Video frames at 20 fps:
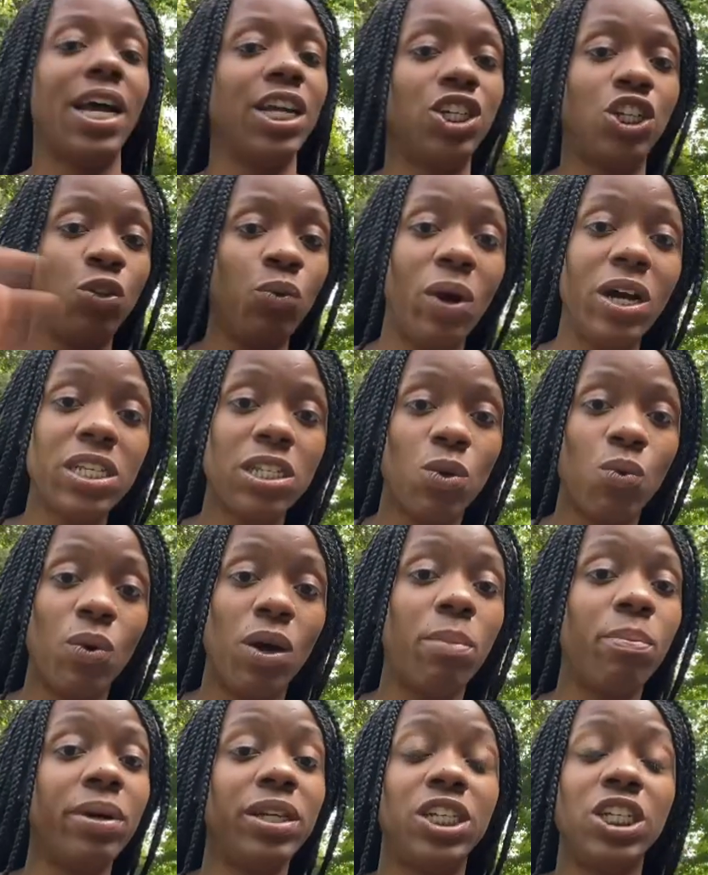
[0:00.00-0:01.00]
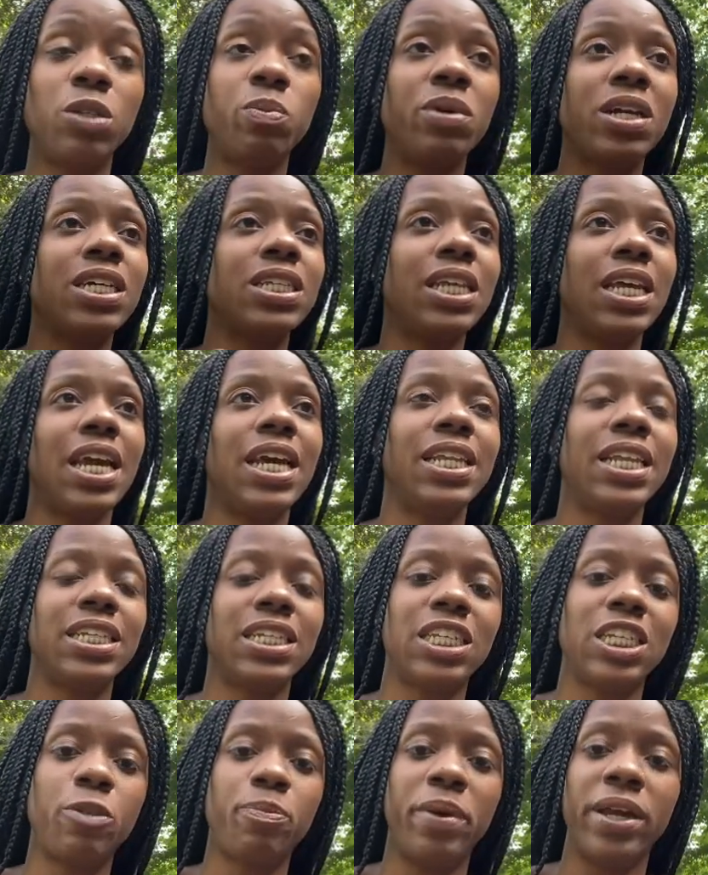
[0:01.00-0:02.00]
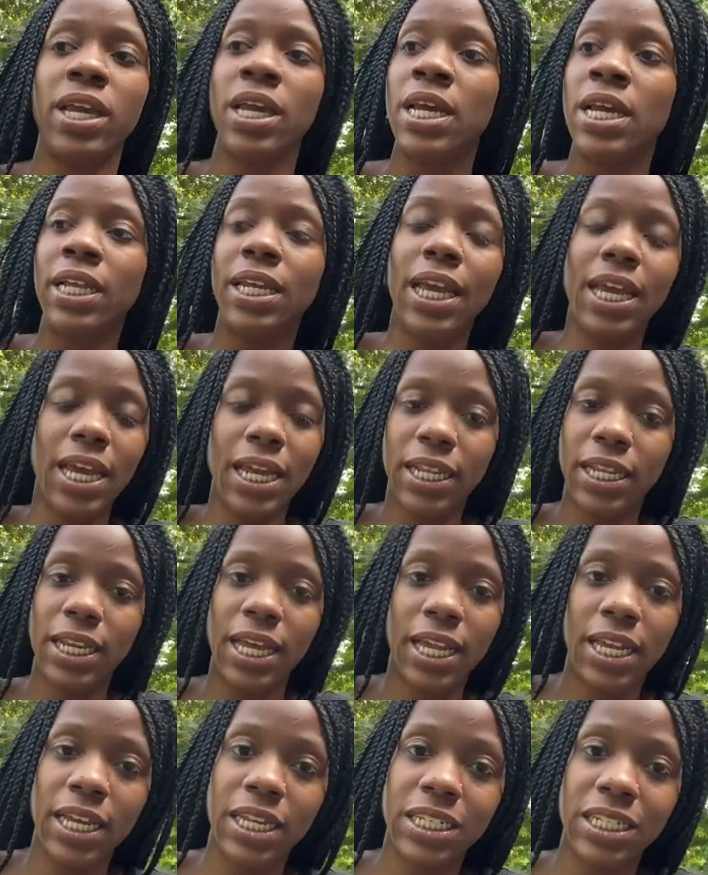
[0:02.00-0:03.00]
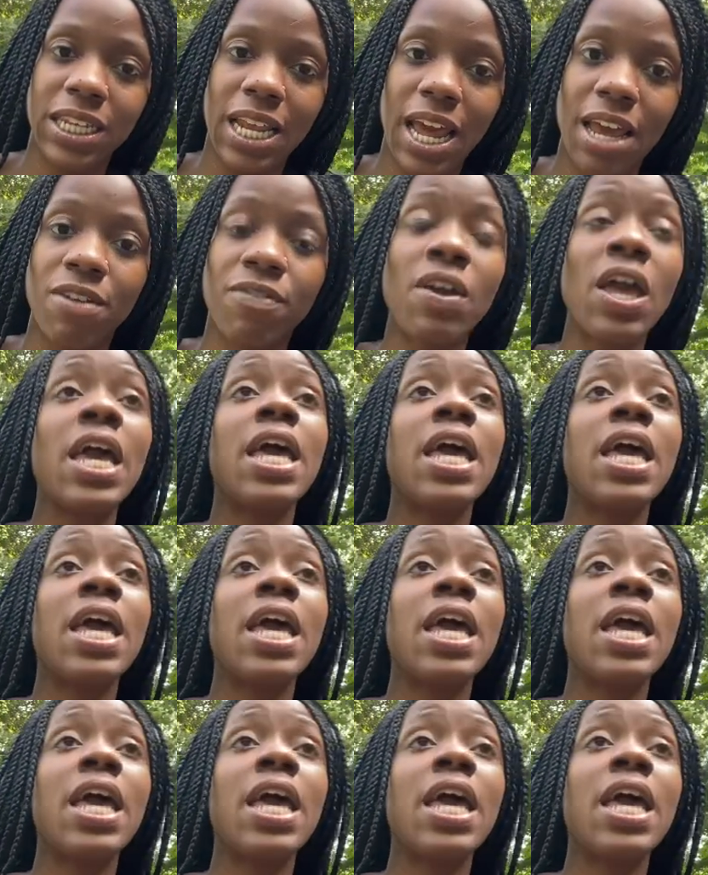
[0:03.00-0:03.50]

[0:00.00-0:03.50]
She wasn't one, but just because they had that suspect, they ended that lady's life.